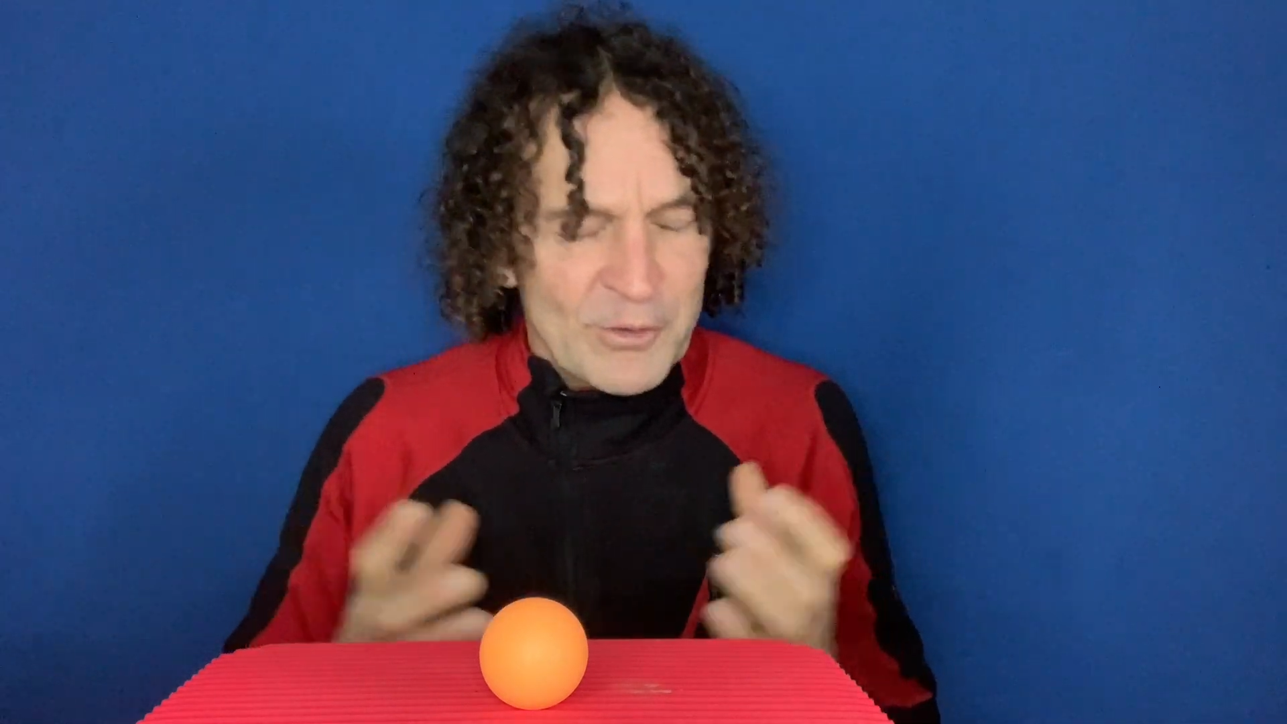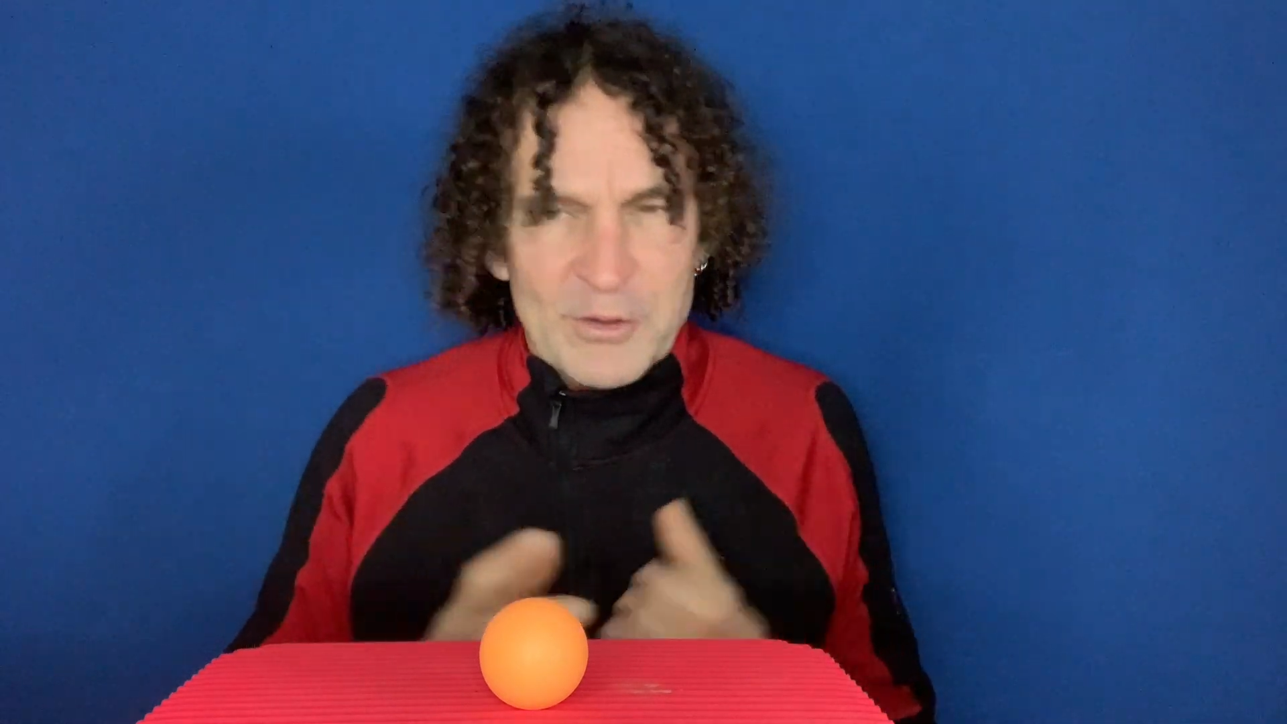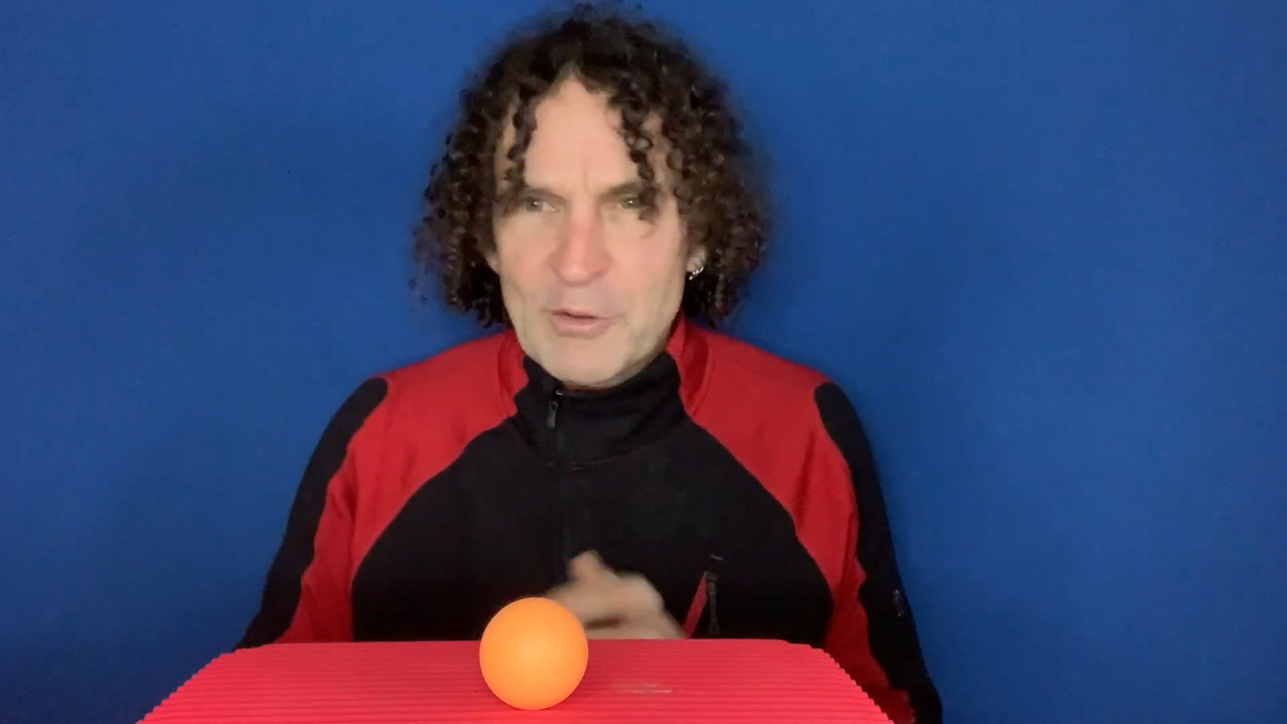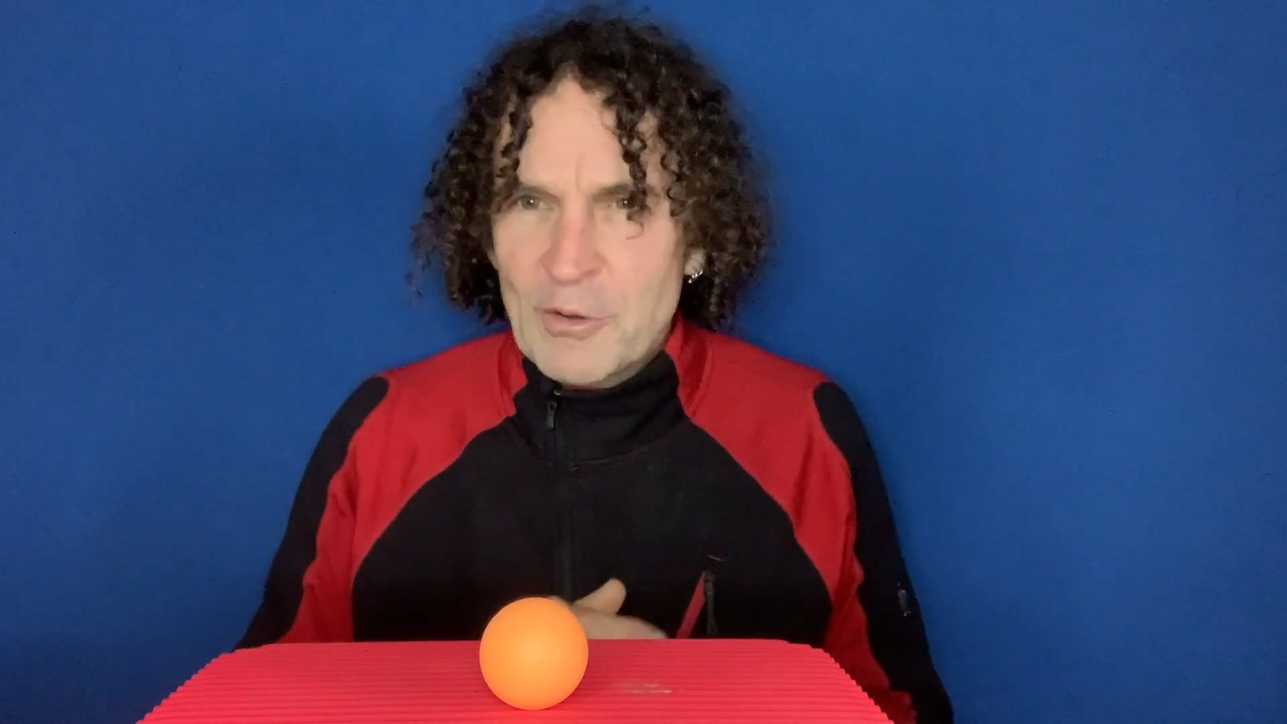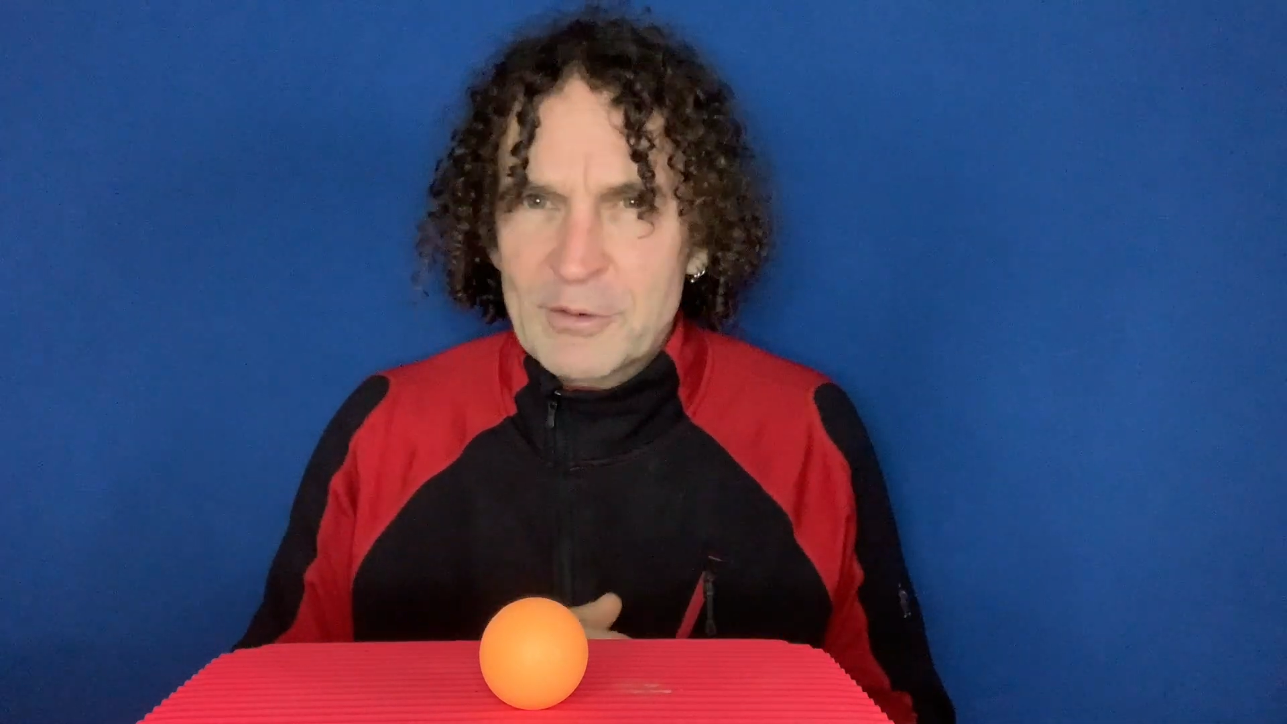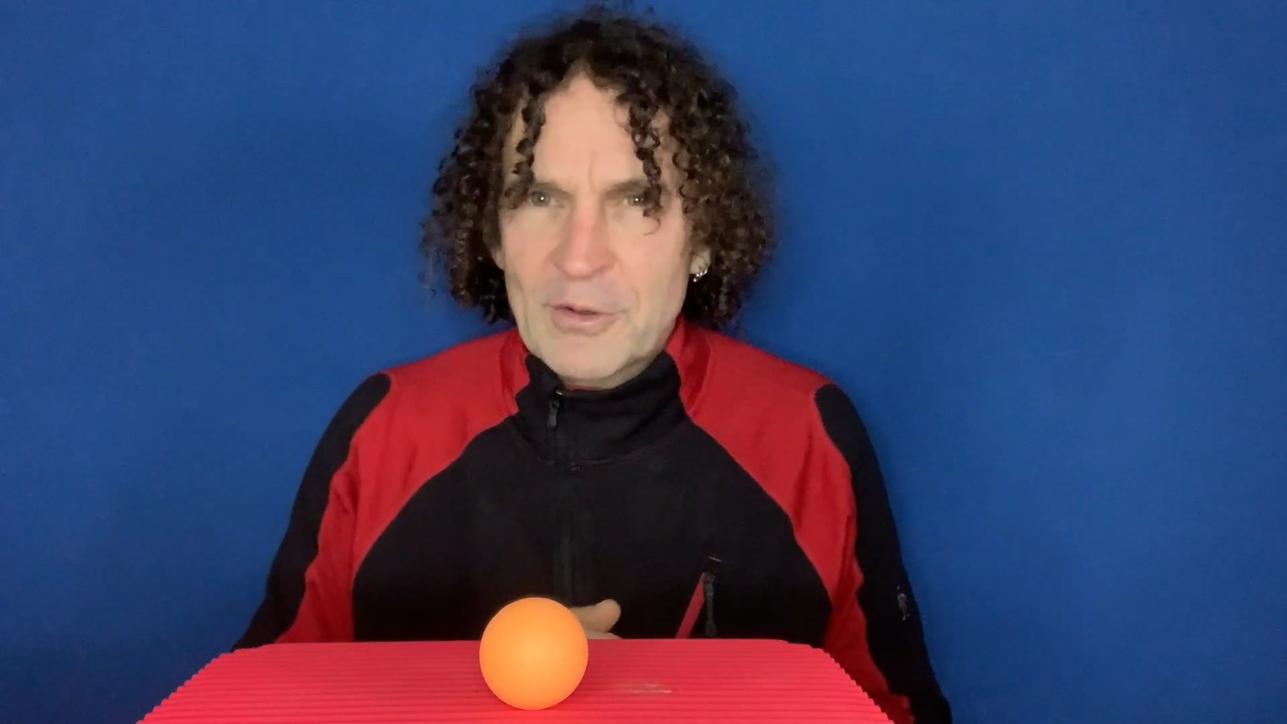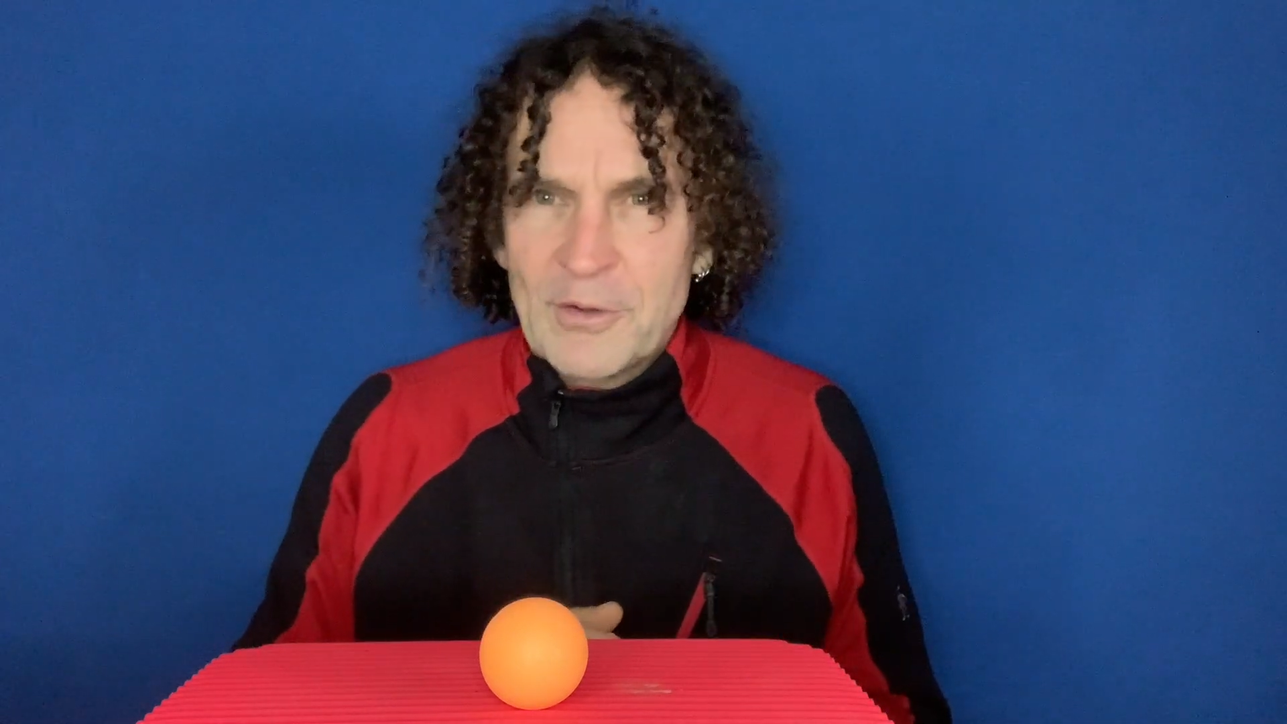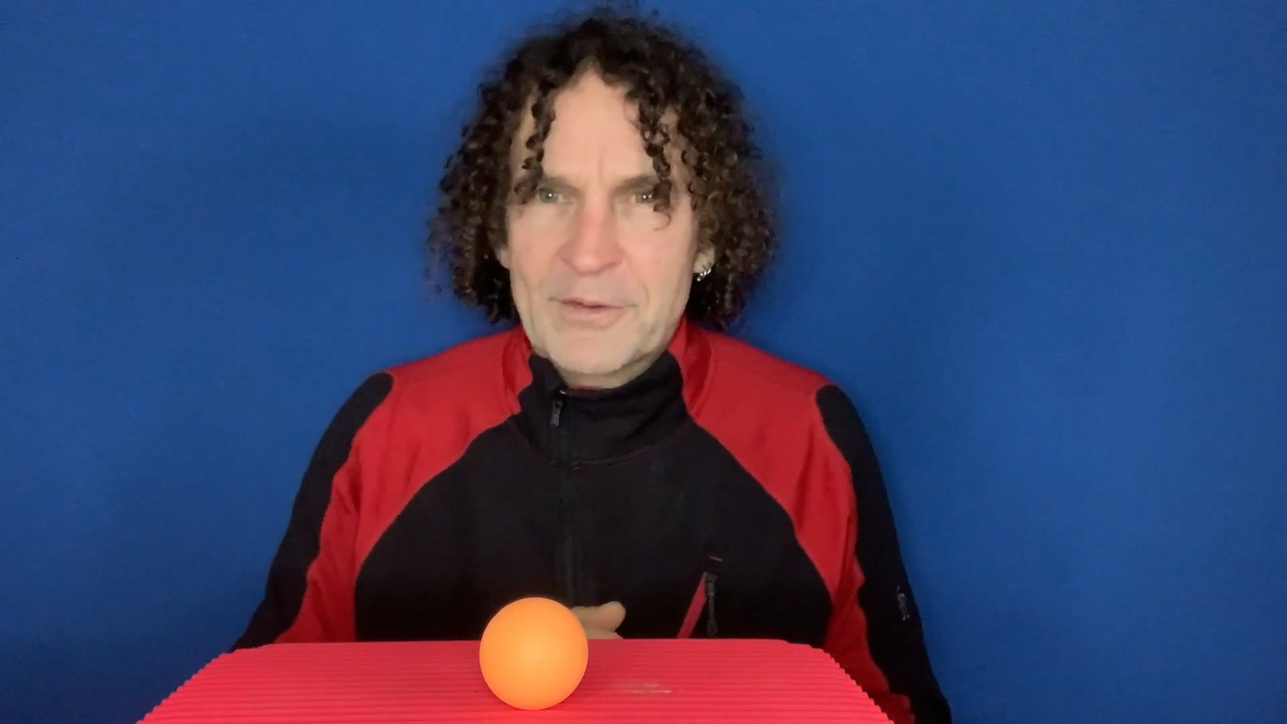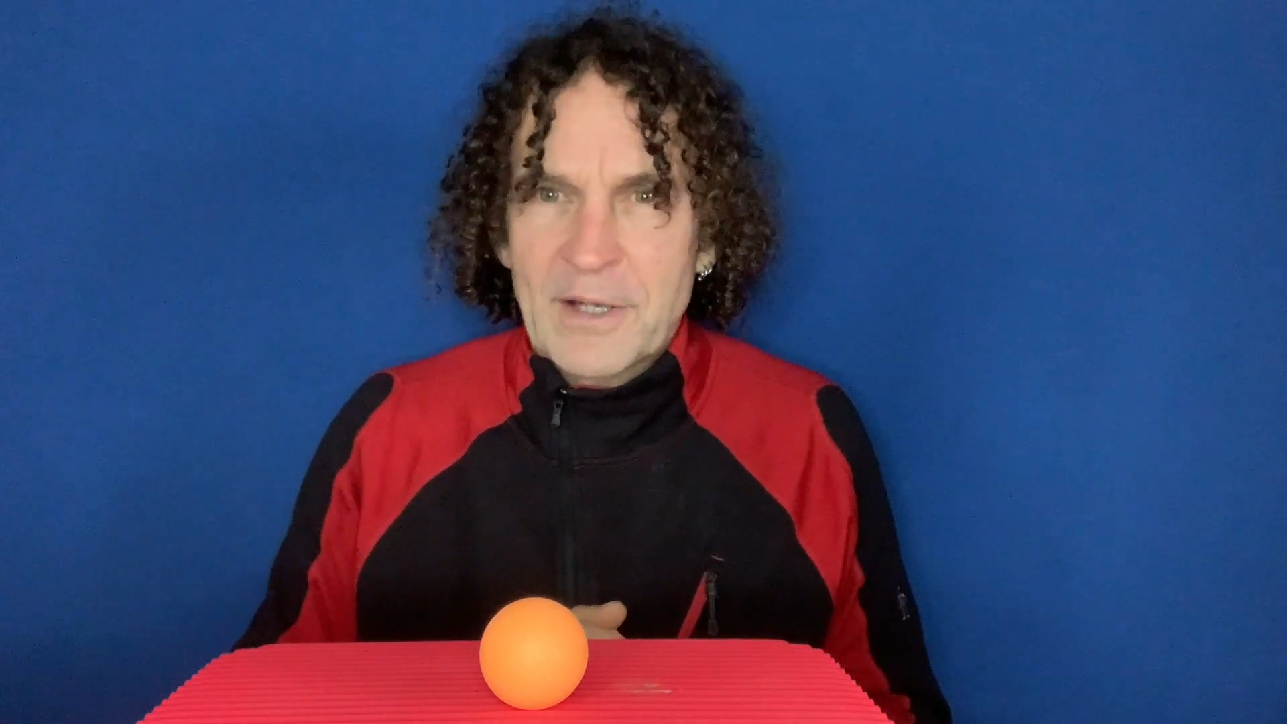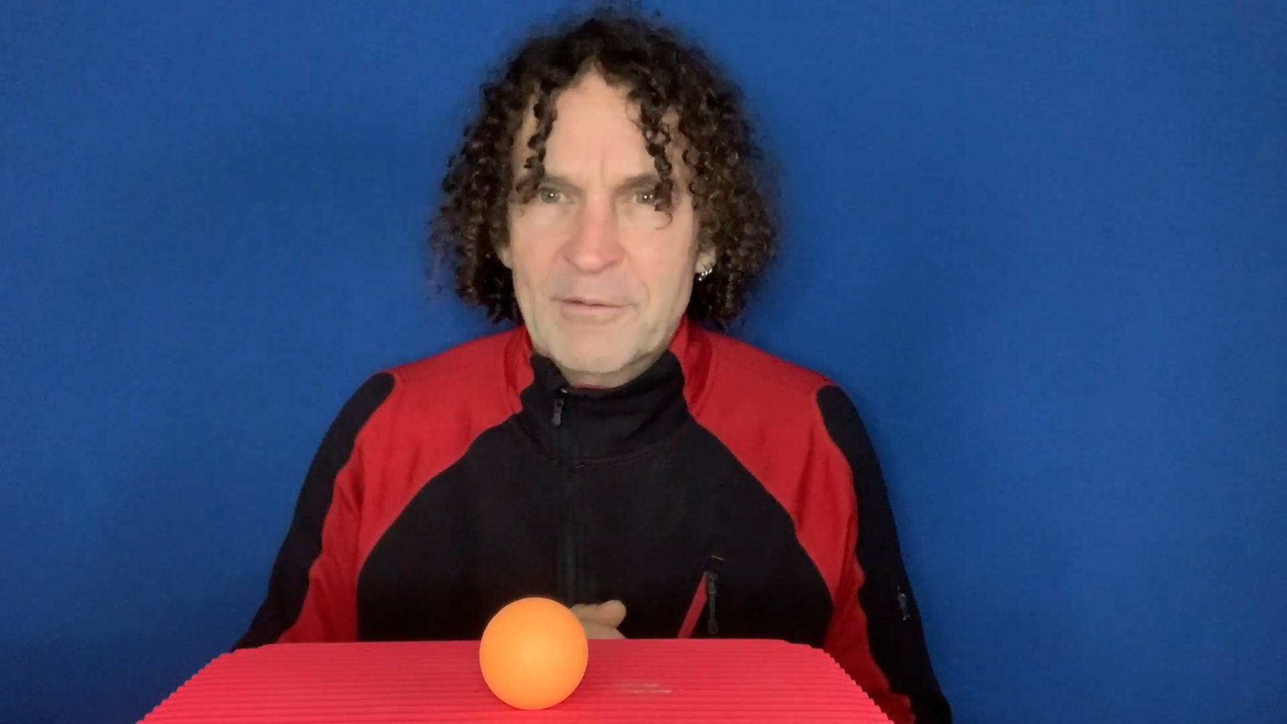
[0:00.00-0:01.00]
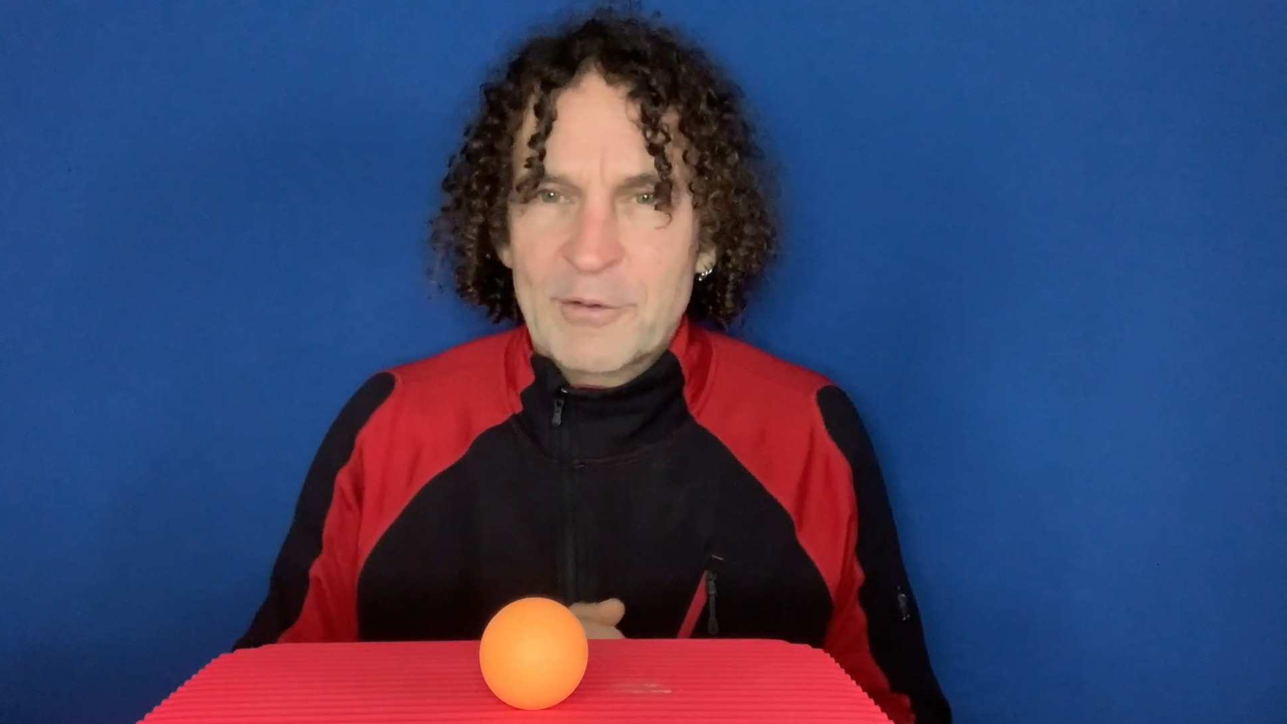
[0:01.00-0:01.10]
non-contact